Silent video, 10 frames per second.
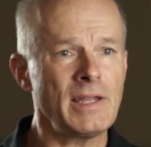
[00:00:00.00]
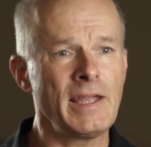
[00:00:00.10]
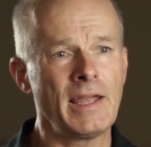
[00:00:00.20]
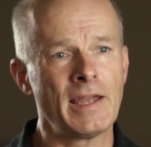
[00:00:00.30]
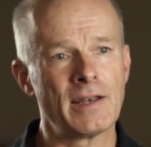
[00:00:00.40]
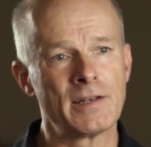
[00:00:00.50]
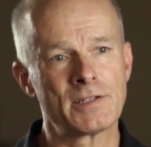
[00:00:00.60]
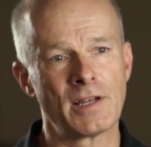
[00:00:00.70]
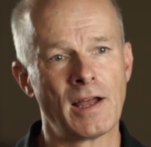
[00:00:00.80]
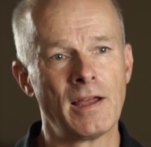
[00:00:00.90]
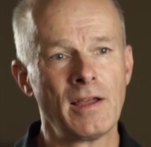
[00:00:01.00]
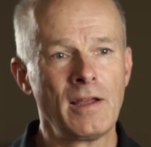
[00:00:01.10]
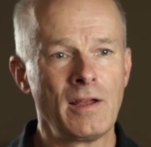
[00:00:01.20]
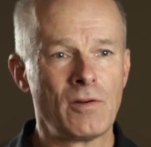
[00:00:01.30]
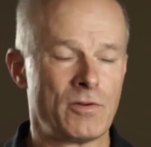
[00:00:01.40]
And uh,
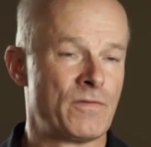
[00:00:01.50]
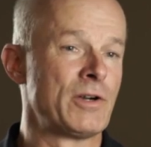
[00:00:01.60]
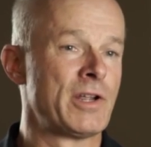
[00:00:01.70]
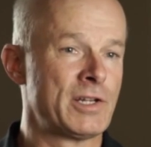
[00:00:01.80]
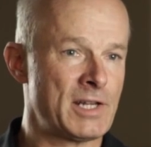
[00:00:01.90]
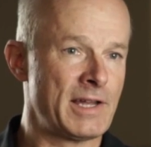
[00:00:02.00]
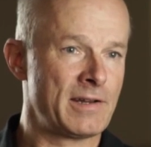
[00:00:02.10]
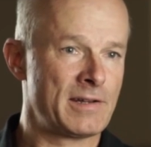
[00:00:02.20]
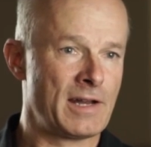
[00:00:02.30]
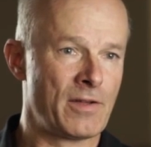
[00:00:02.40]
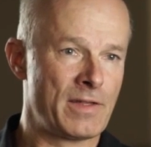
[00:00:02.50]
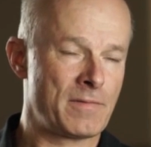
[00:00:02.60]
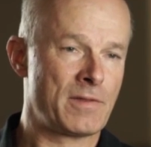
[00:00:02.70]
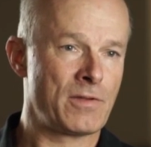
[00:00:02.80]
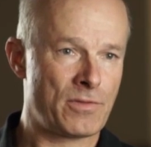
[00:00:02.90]
we're very excited now
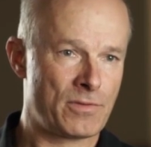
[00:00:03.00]
that the,